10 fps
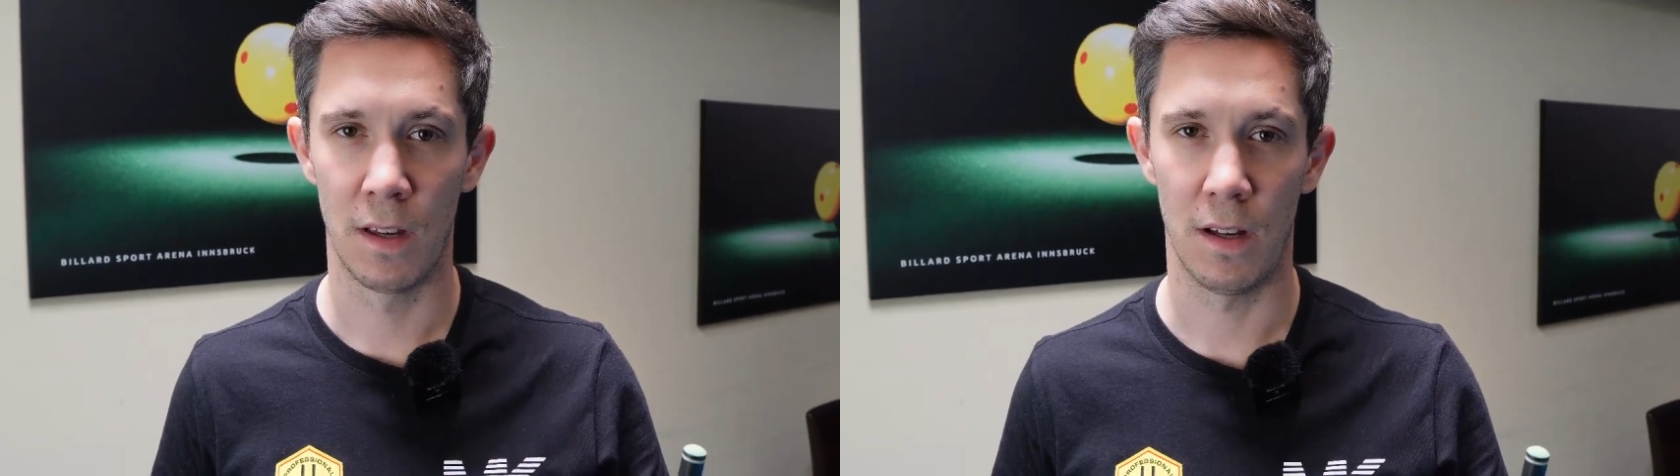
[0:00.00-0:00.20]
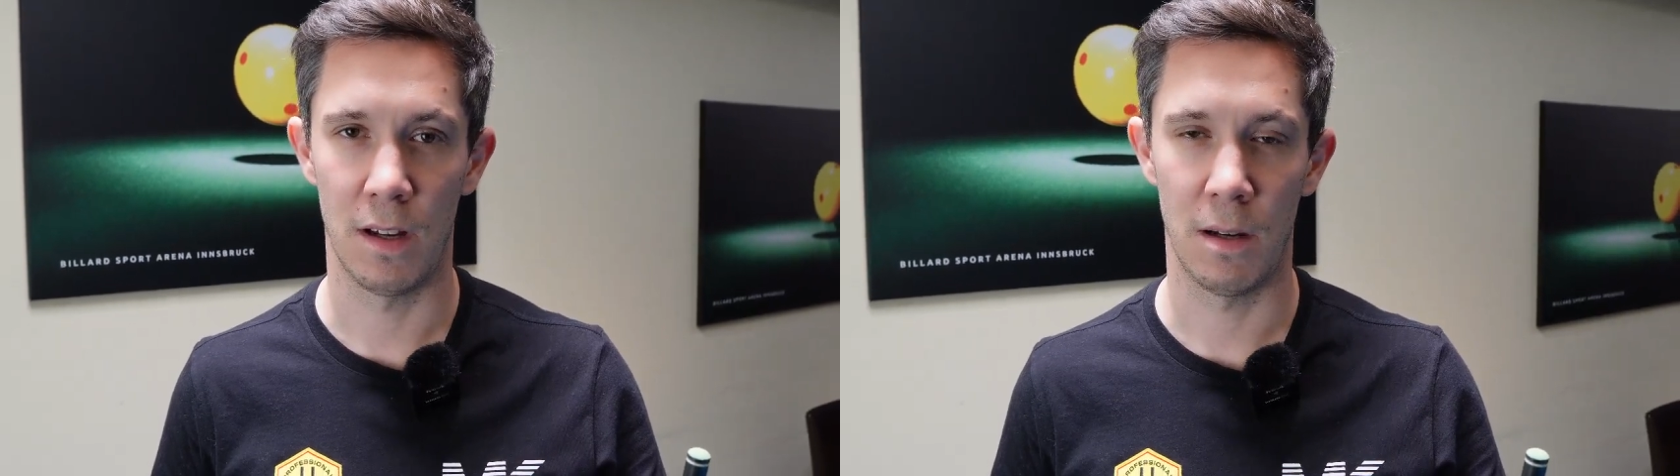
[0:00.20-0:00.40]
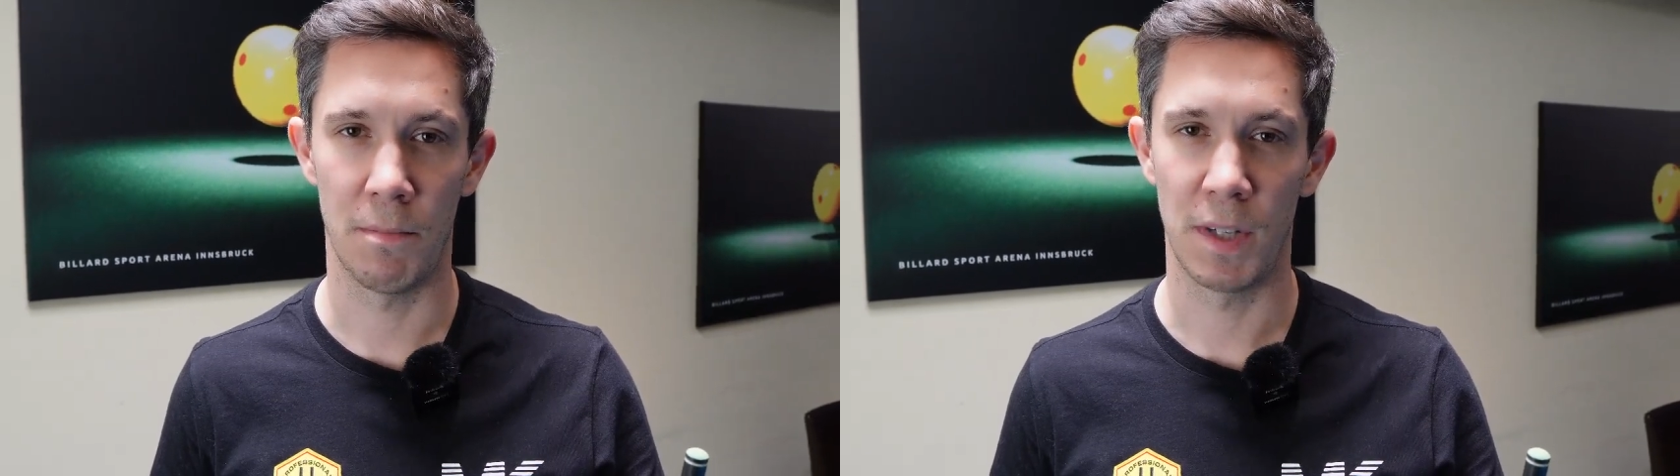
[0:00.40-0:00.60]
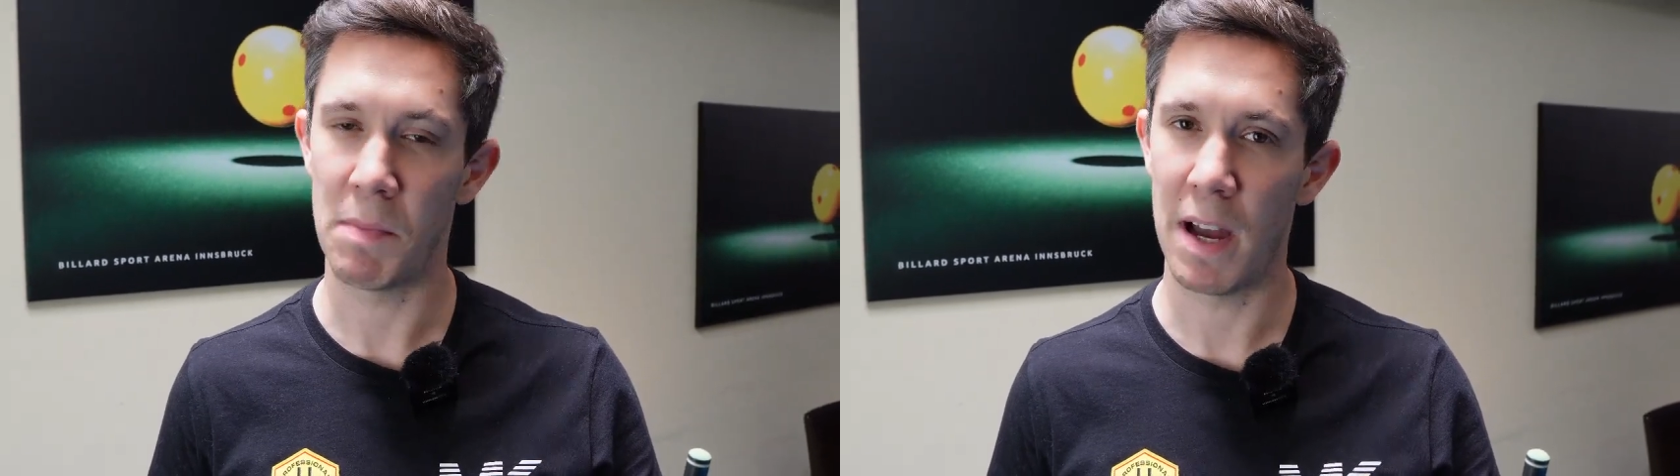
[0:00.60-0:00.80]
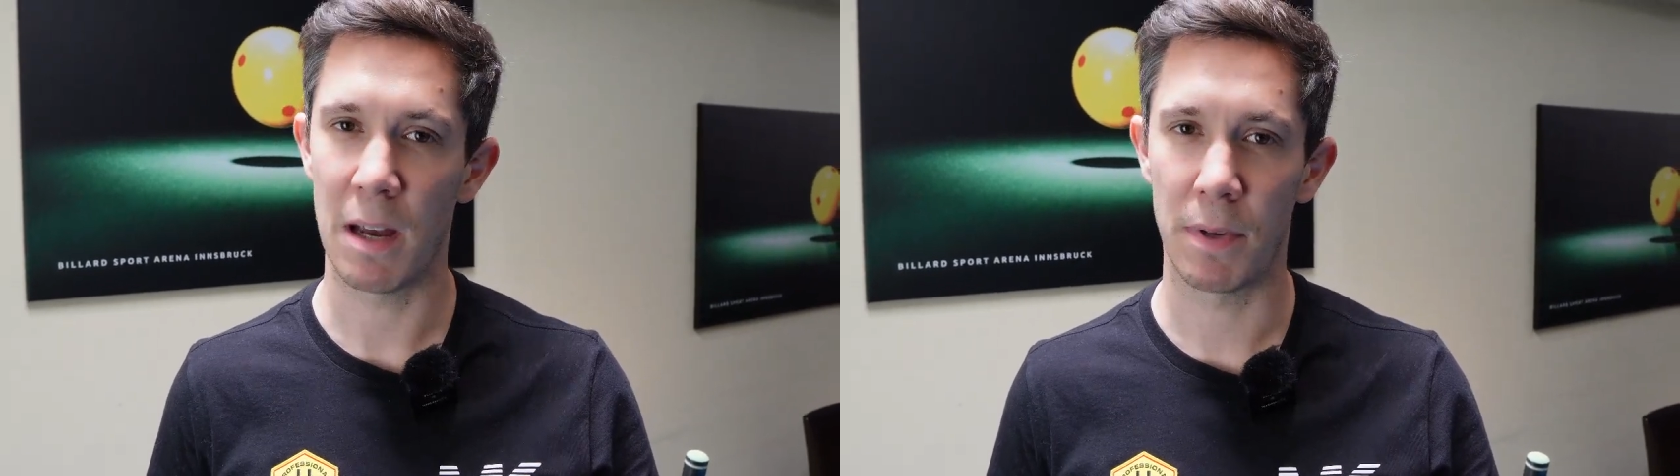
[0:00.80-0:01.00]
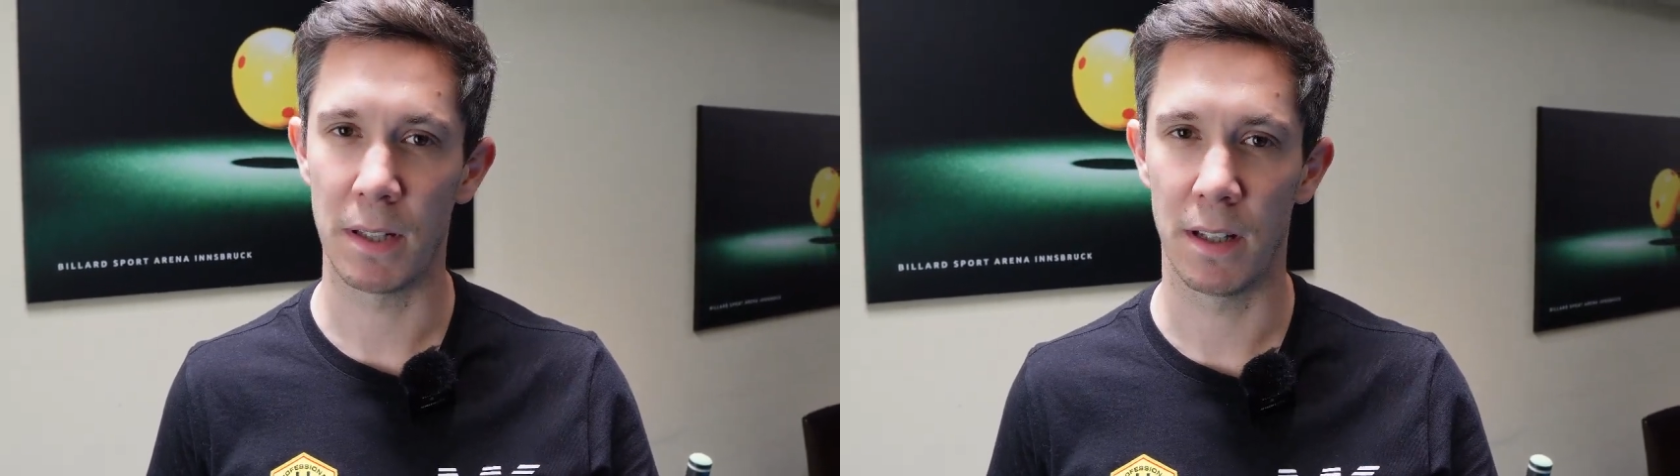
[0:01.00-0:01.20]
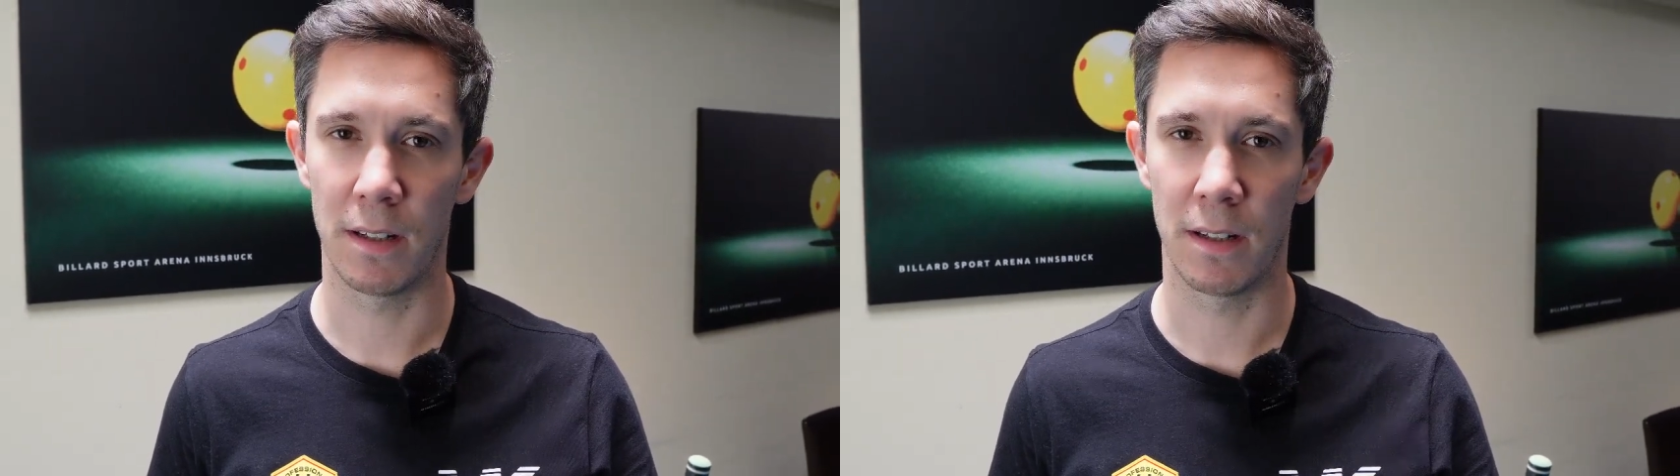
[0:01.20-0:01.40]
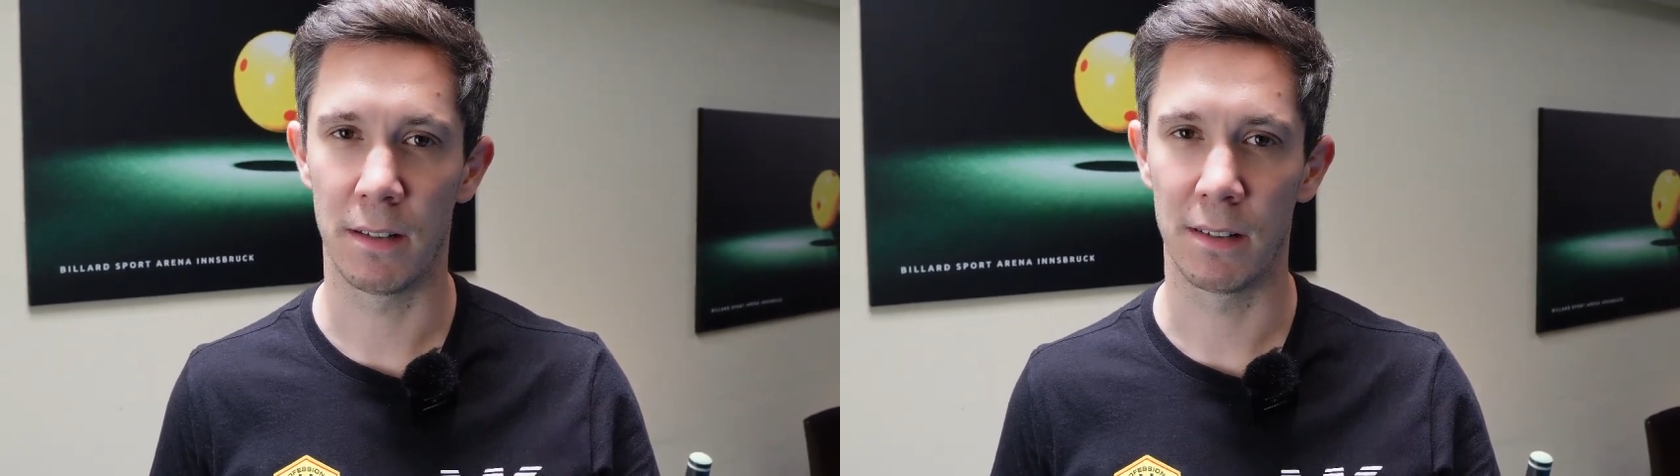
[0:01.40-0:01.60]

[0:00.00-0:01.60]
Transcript: Um, in my opinion,